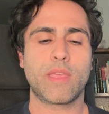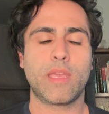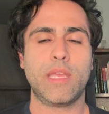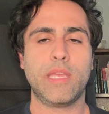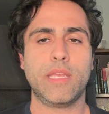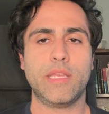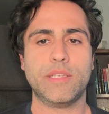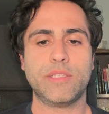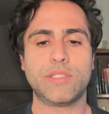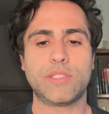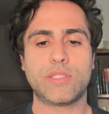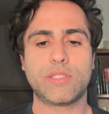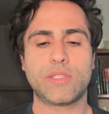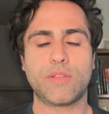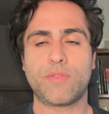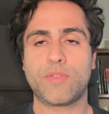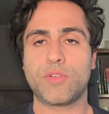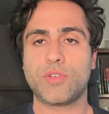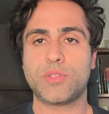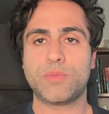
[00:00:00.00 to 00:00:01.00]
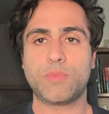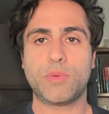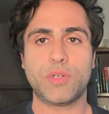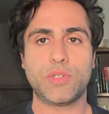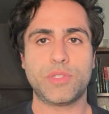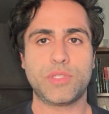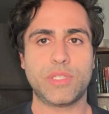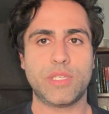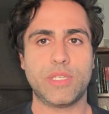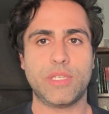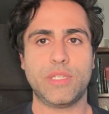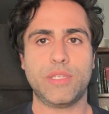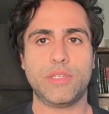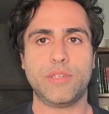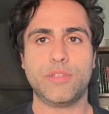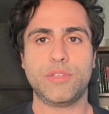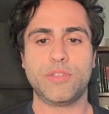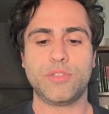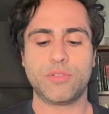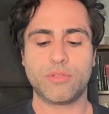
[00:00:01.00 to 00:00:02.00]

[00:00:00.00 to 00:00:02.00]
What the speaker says: is the first person